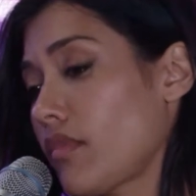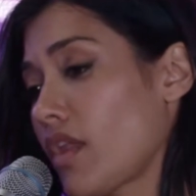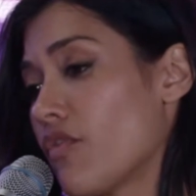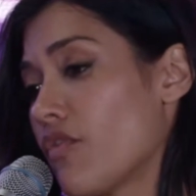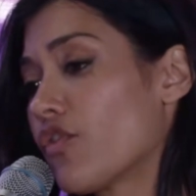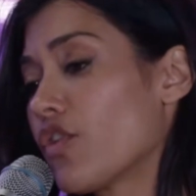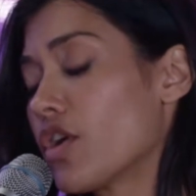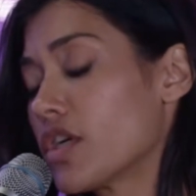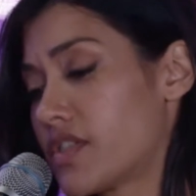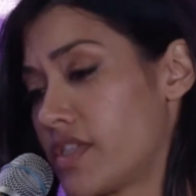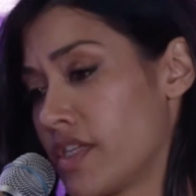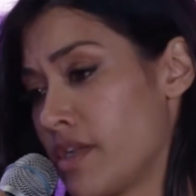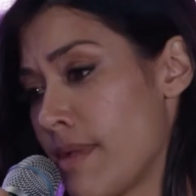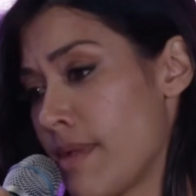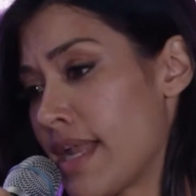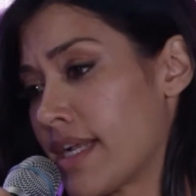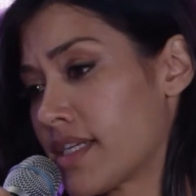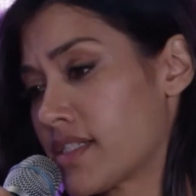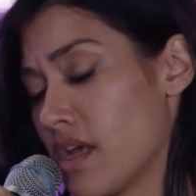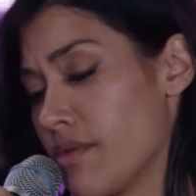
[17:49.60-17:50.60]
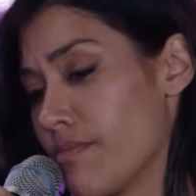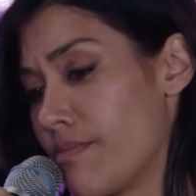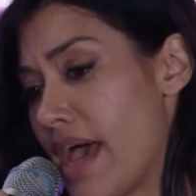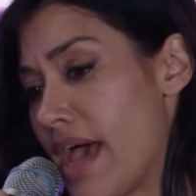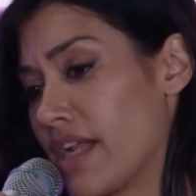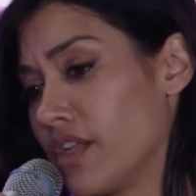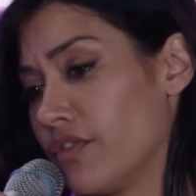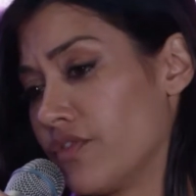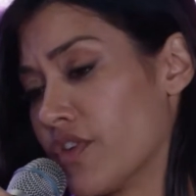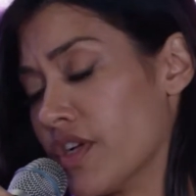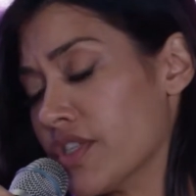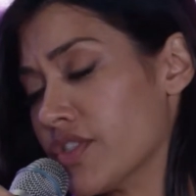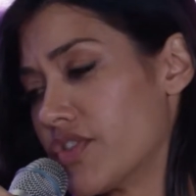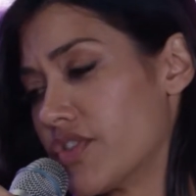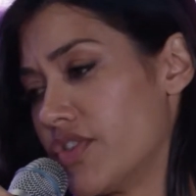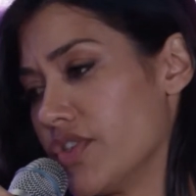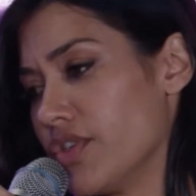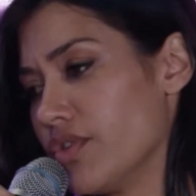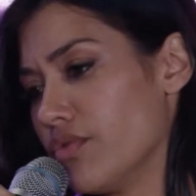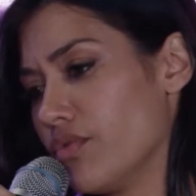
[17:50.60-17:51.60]
for our cinematics on Battlefront
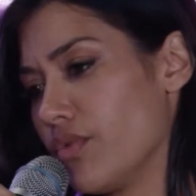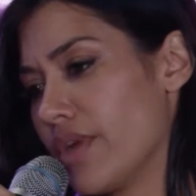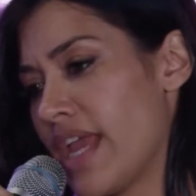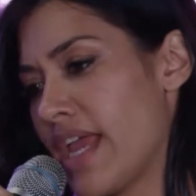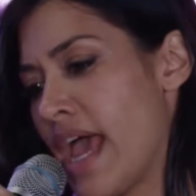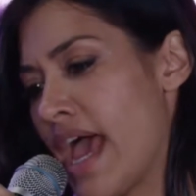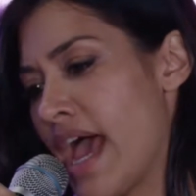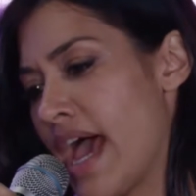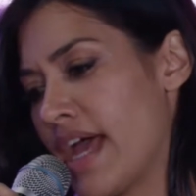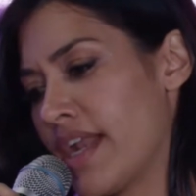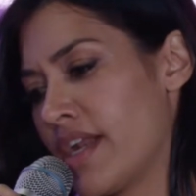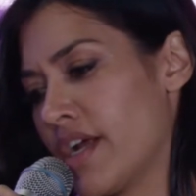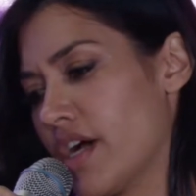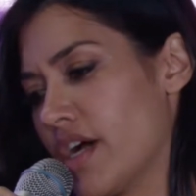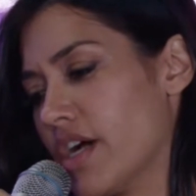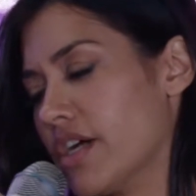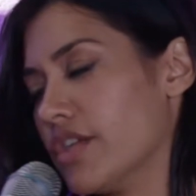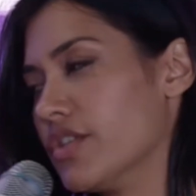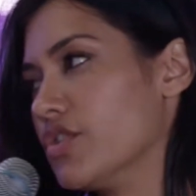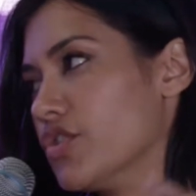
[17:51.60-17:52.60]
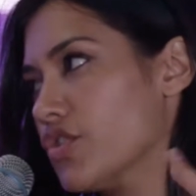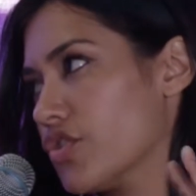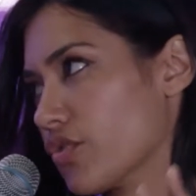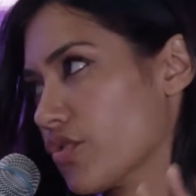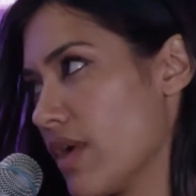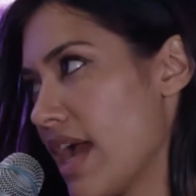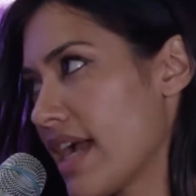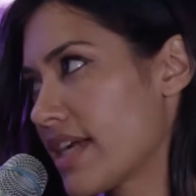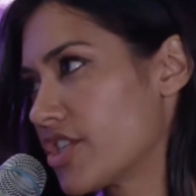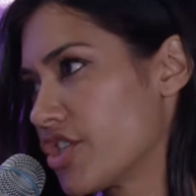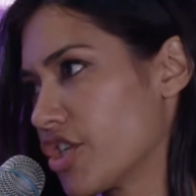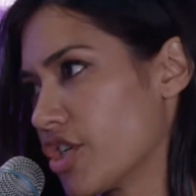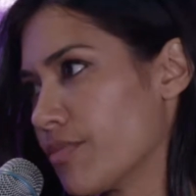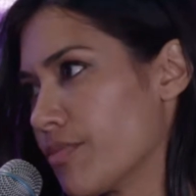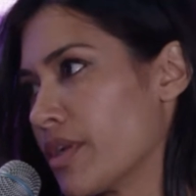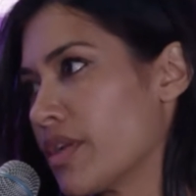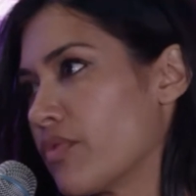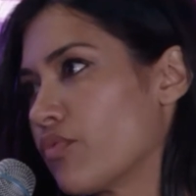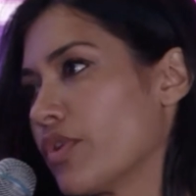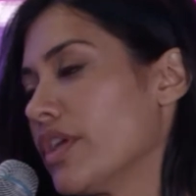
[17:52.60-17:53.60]
2, we had a director,
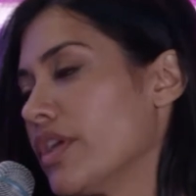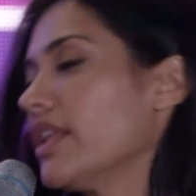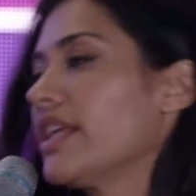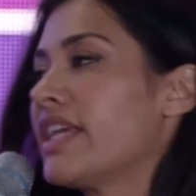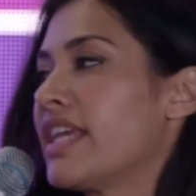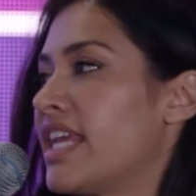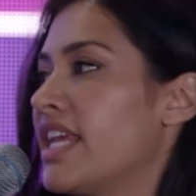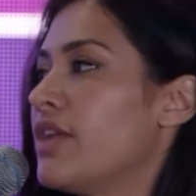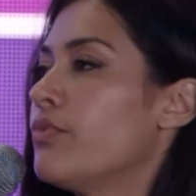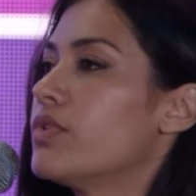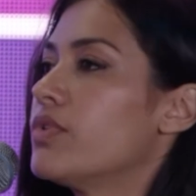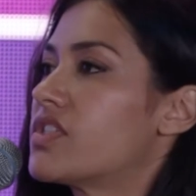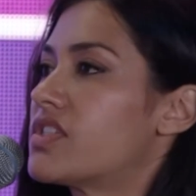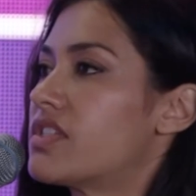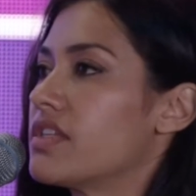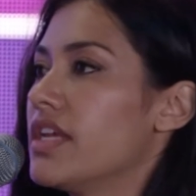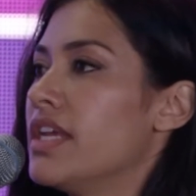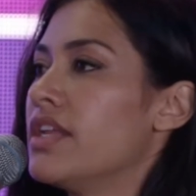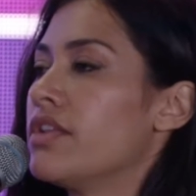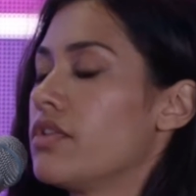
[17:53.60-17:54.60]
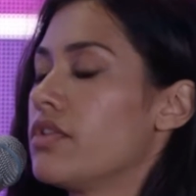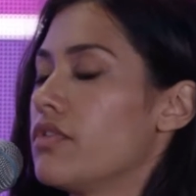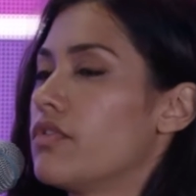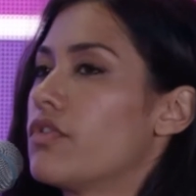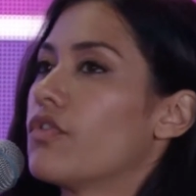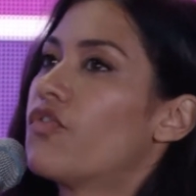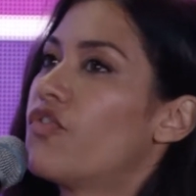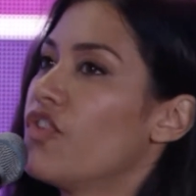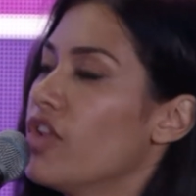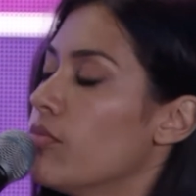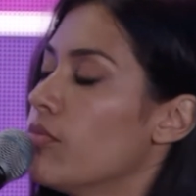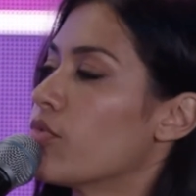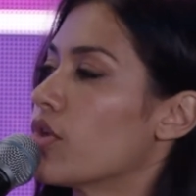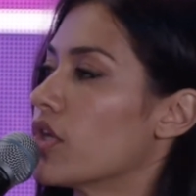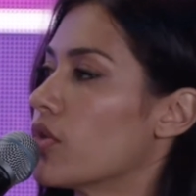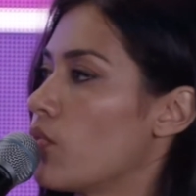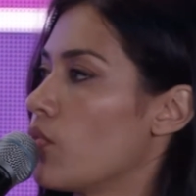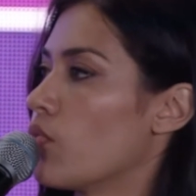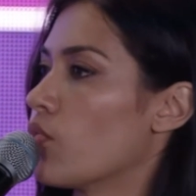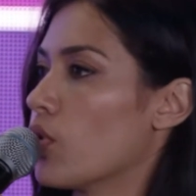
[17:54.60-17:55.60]
but really he was in the film
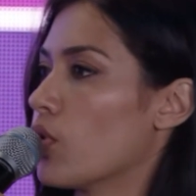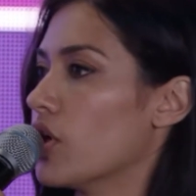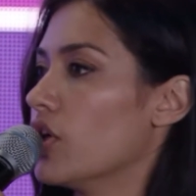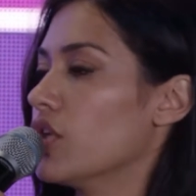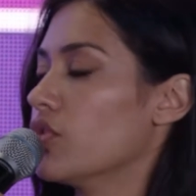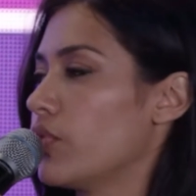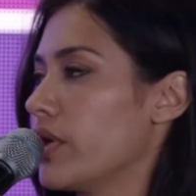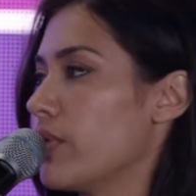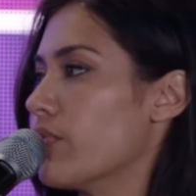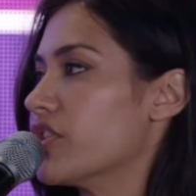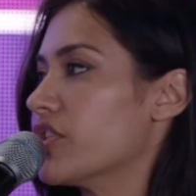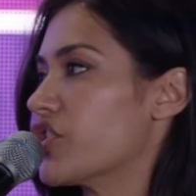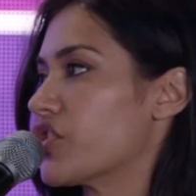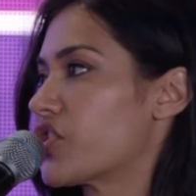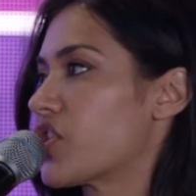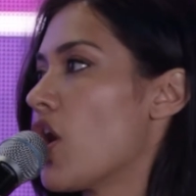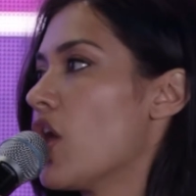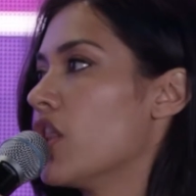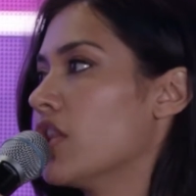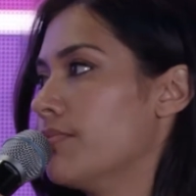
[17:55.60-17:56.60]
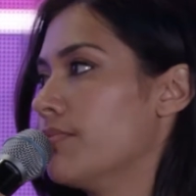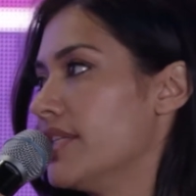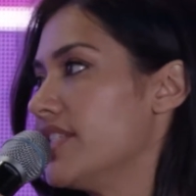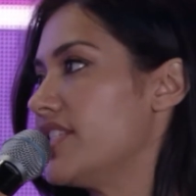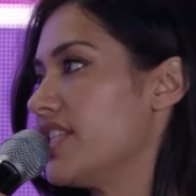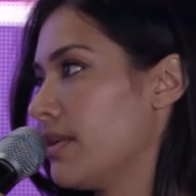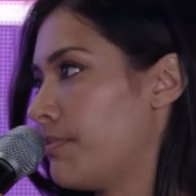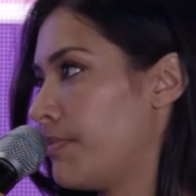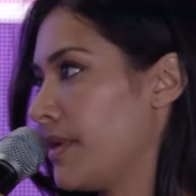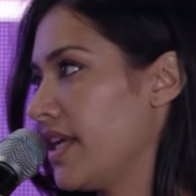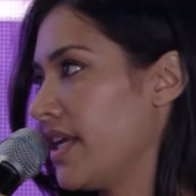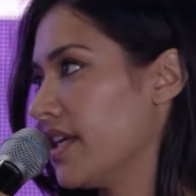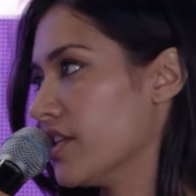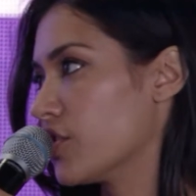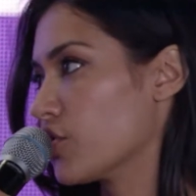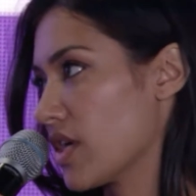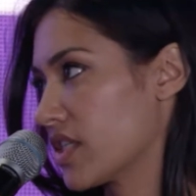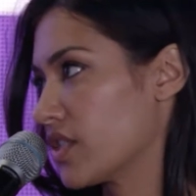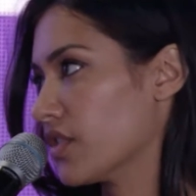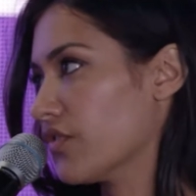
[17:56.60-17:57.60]
world, we would just call him a DP, a
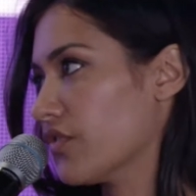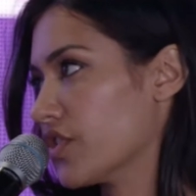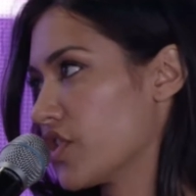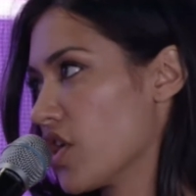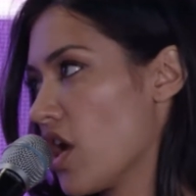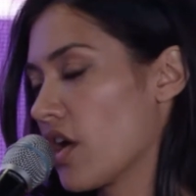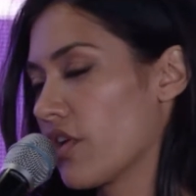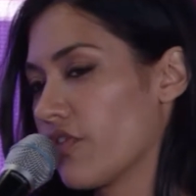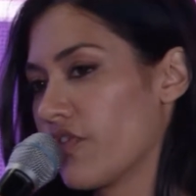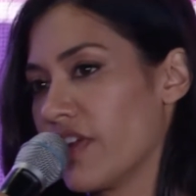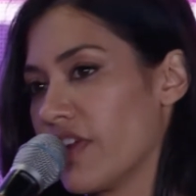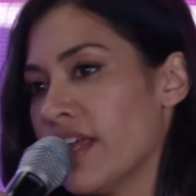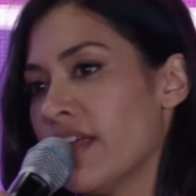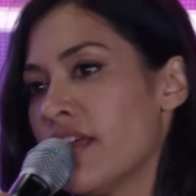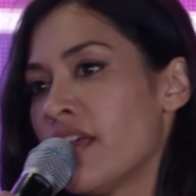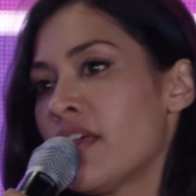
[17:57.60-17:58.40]
director of photography.